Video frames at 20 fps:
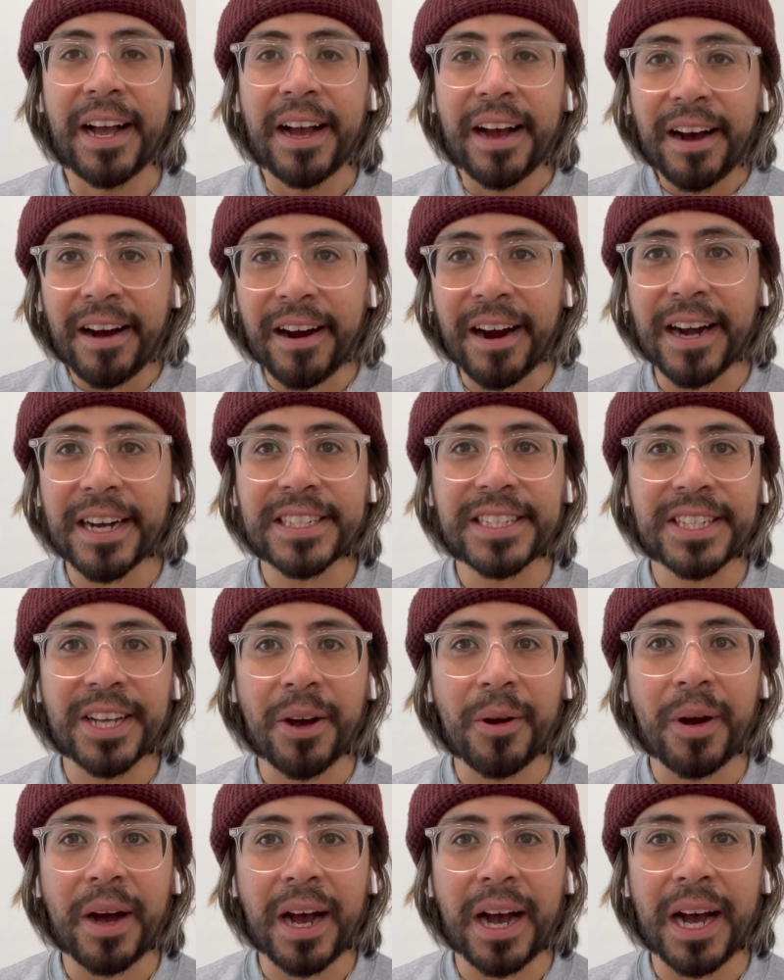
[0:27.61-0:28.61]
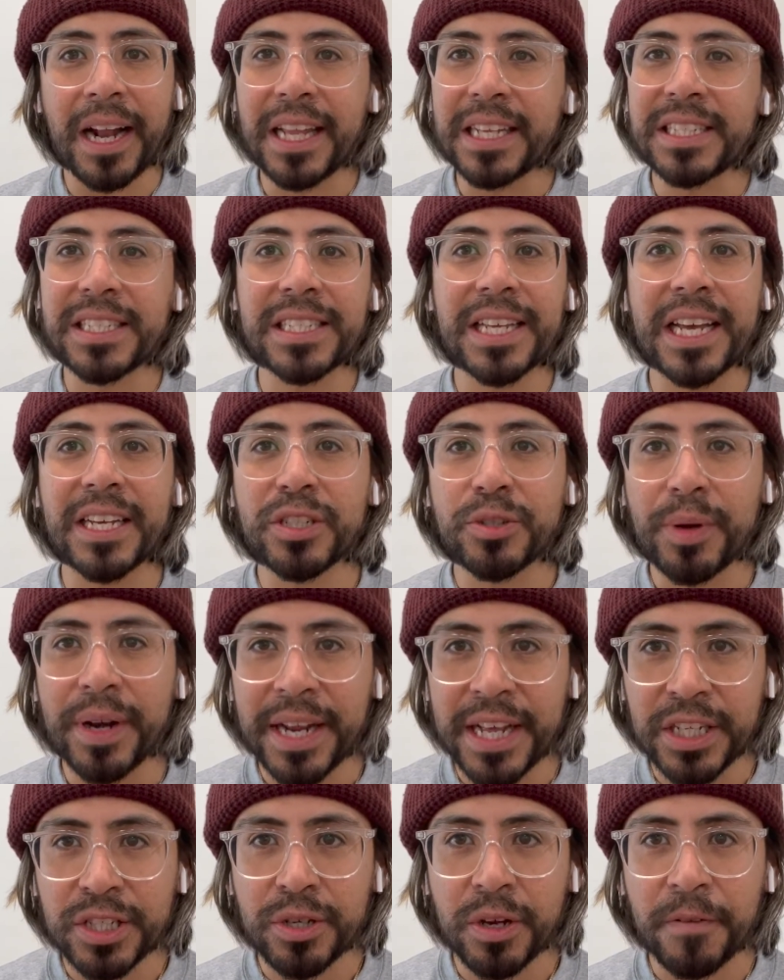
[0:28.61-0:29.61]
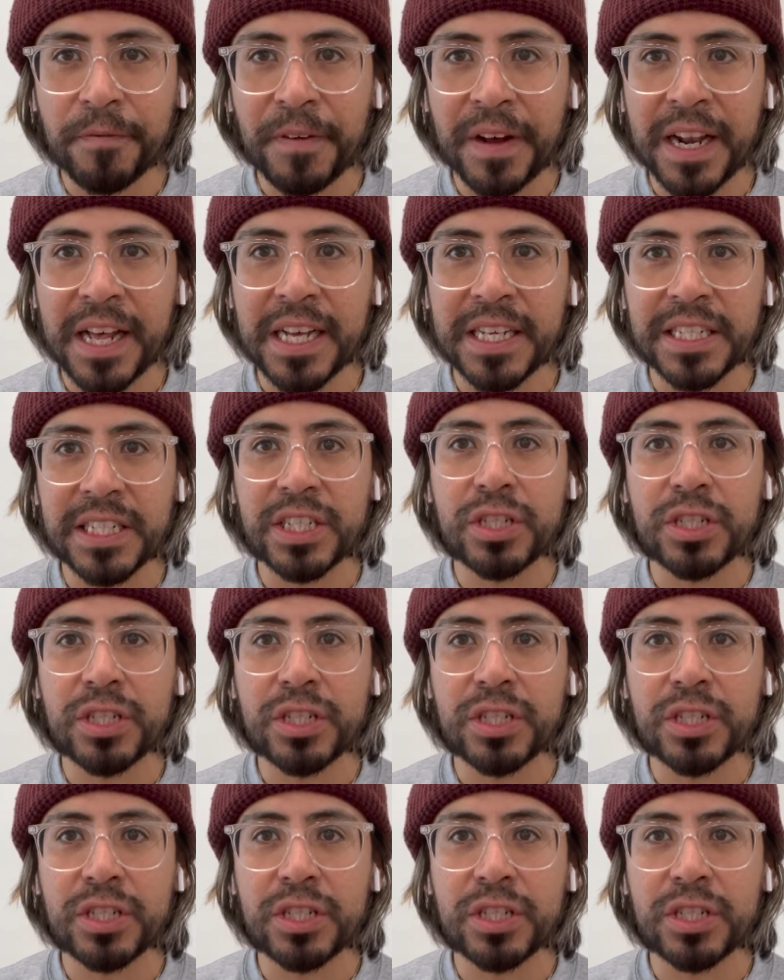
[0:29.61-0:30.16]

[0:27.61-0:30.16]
All right, so let's just get straight into it, fellas.